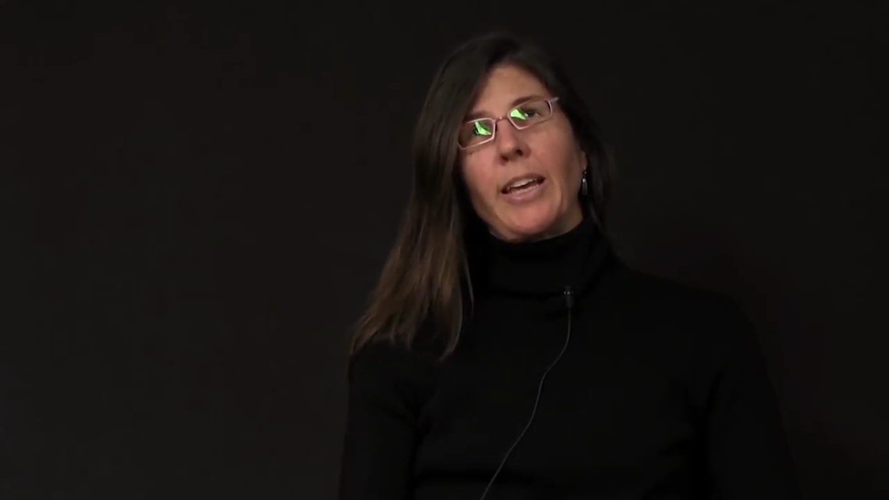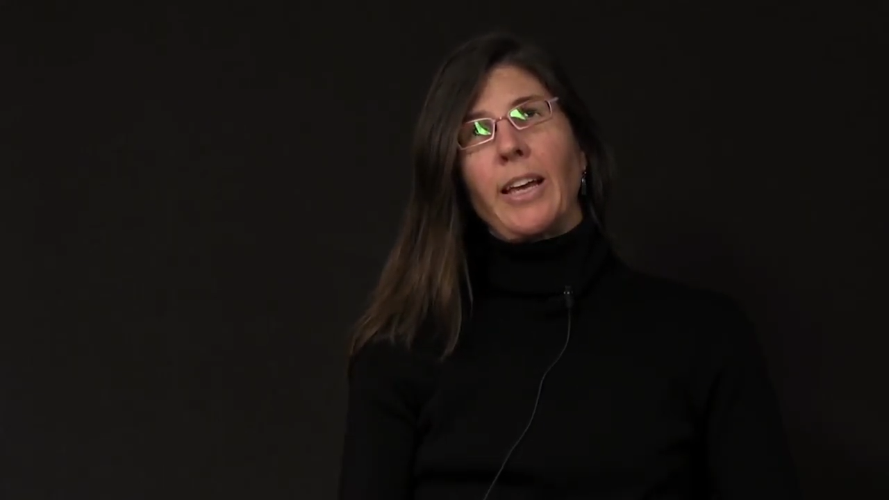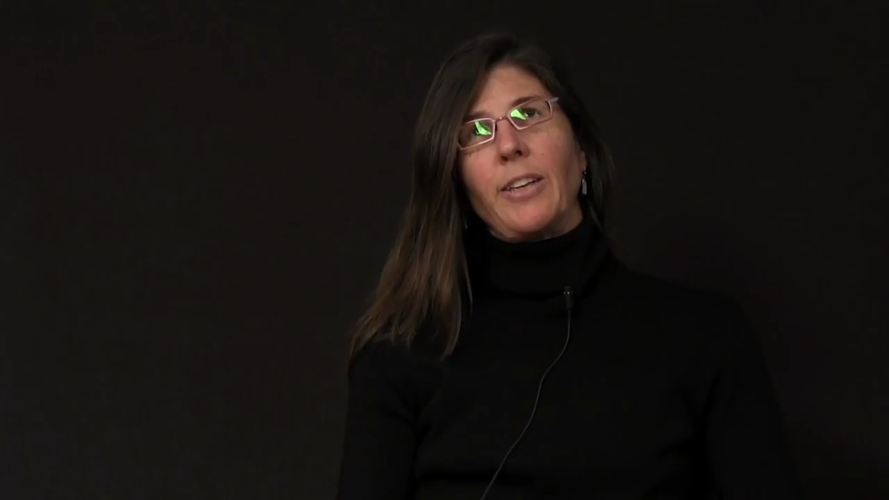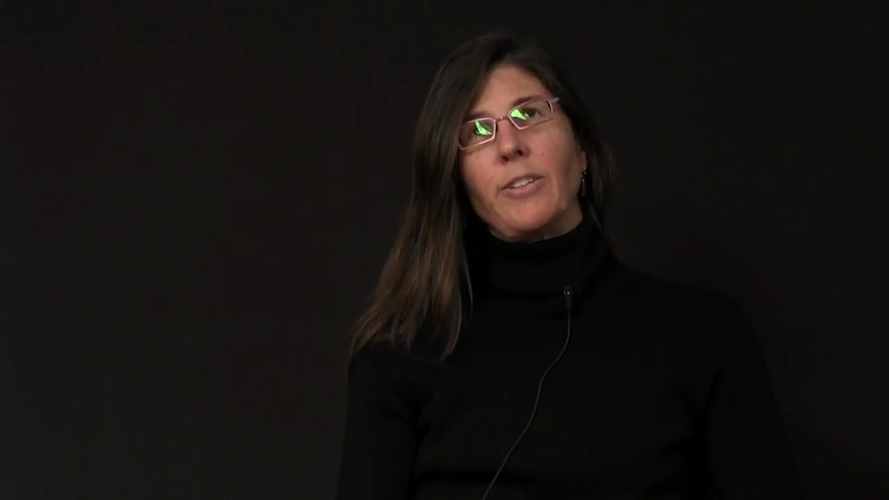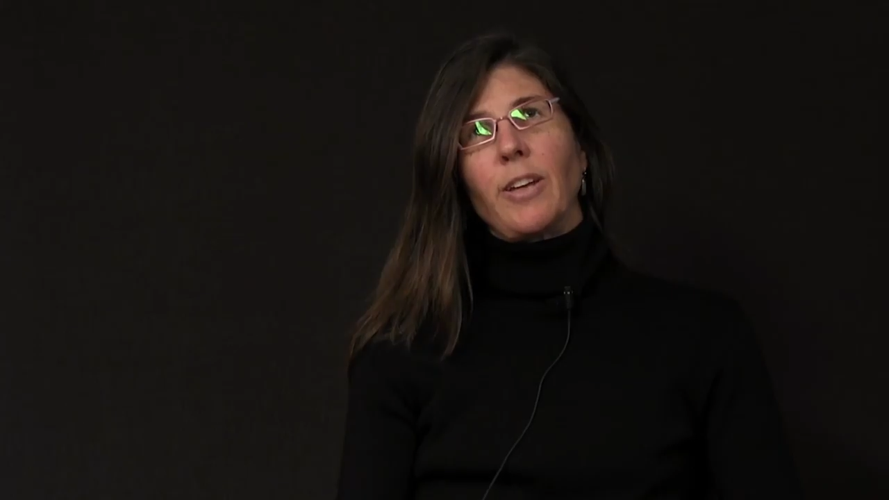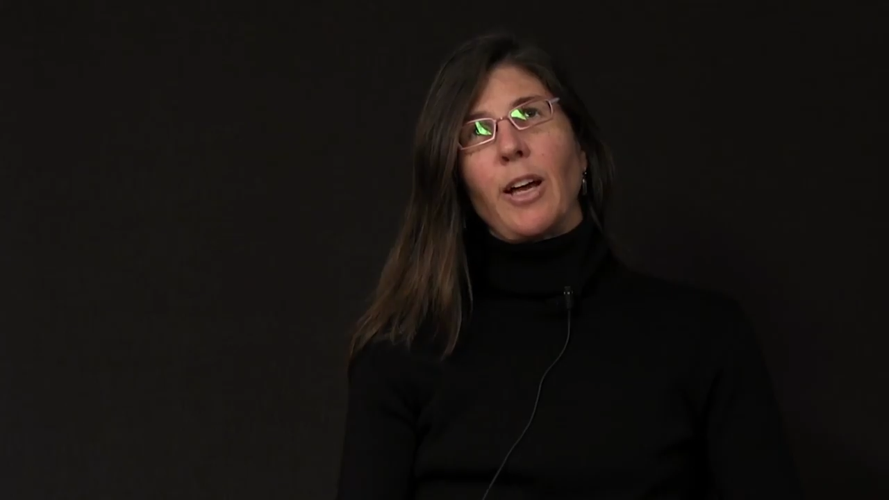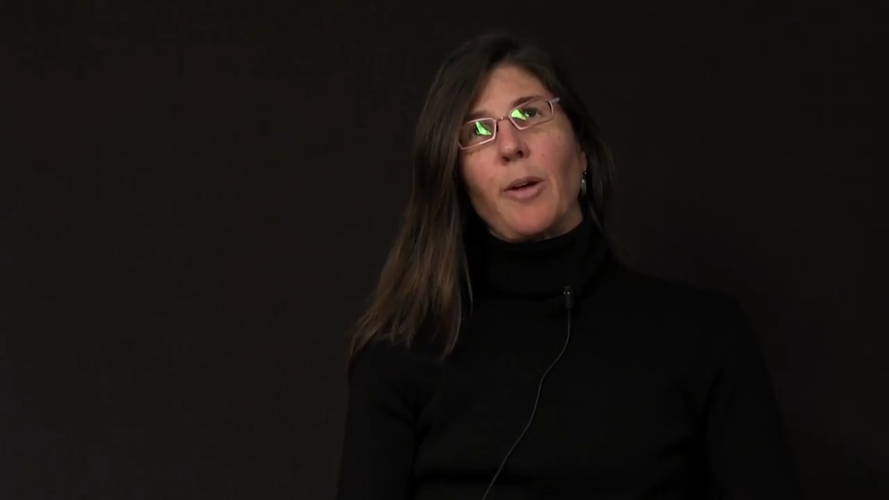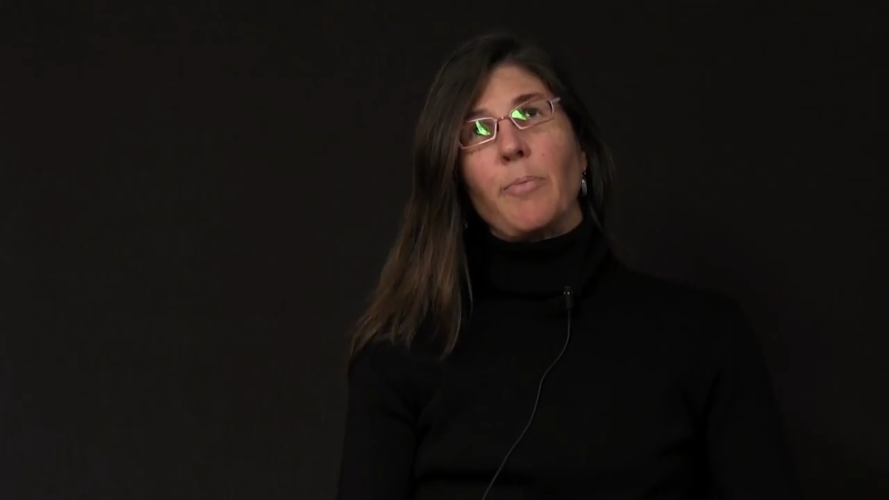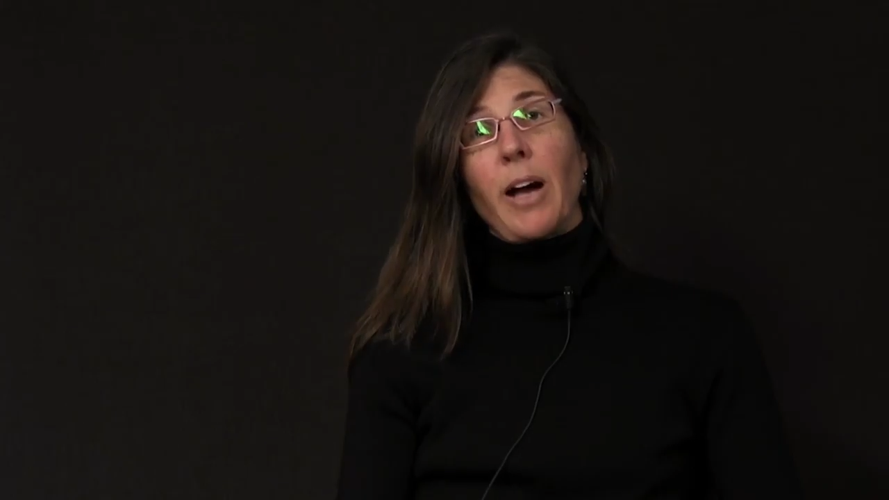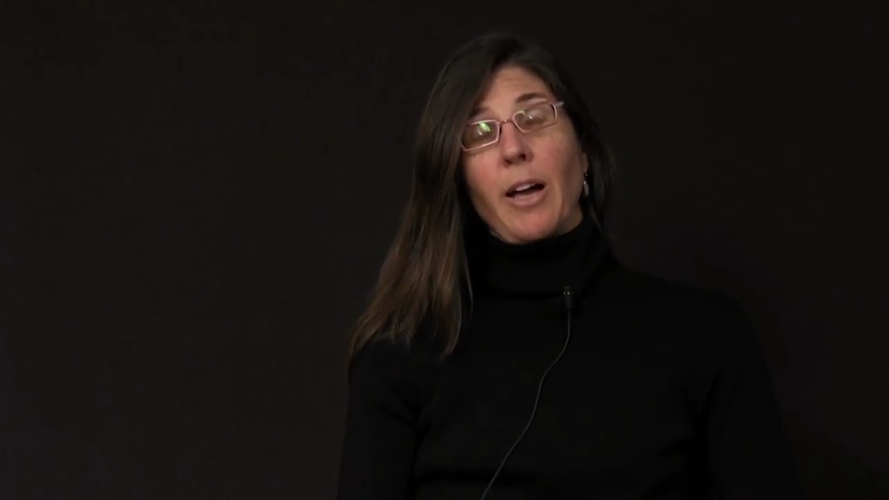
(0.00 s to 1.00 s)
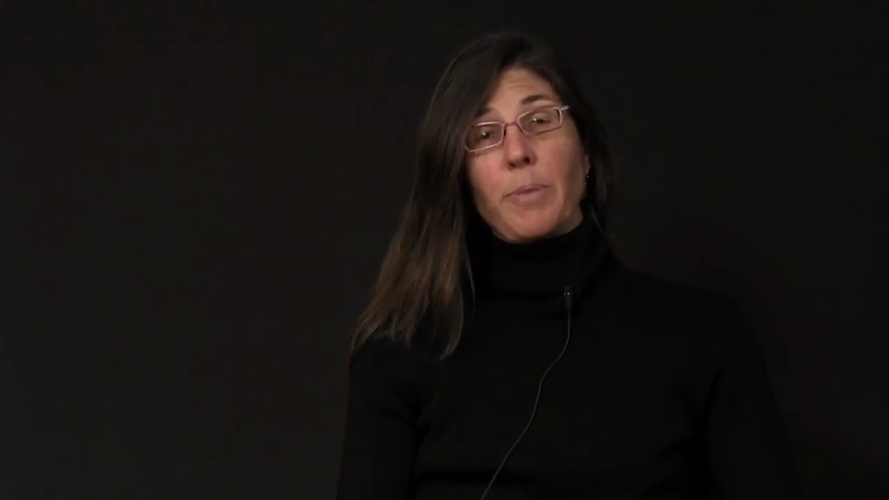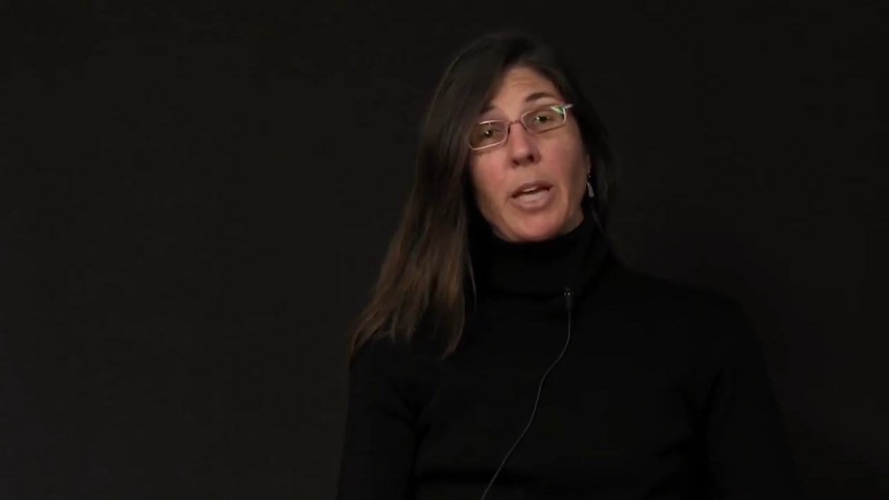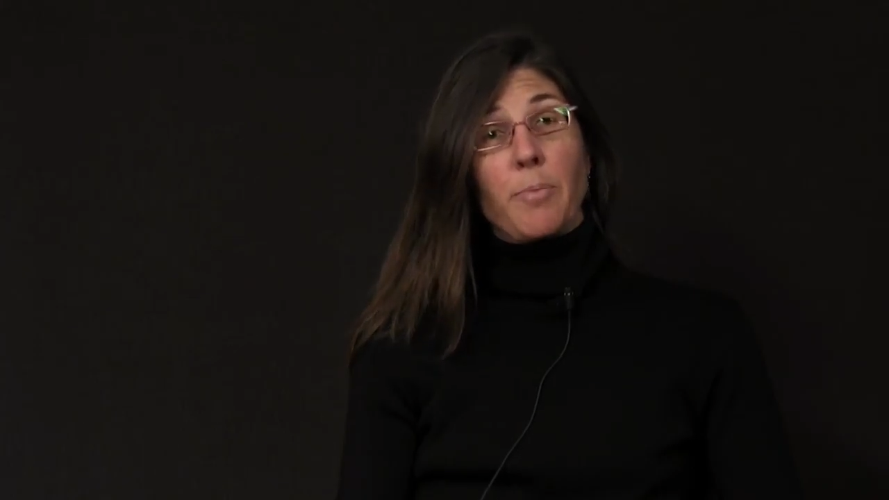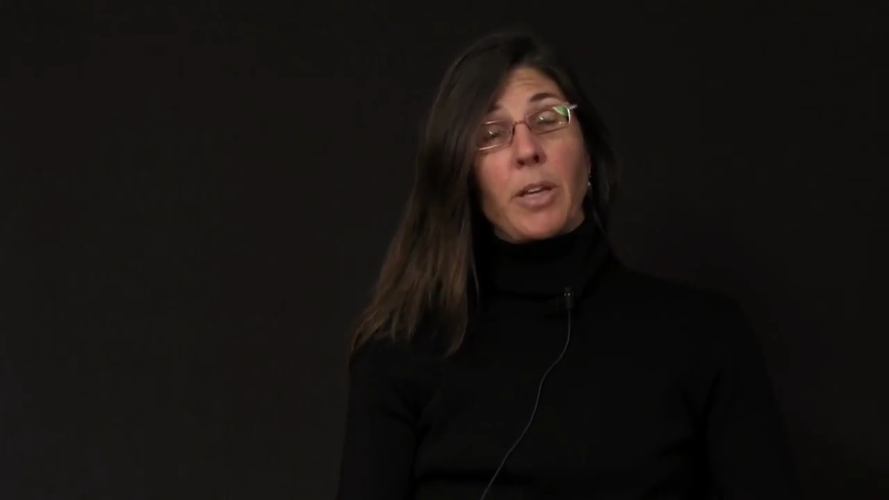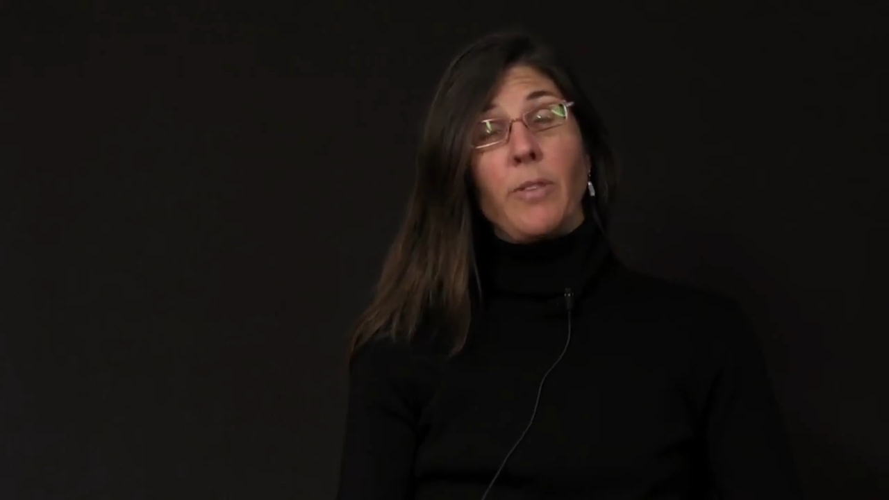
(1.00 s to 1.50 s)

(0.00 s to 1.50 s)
and um, I've become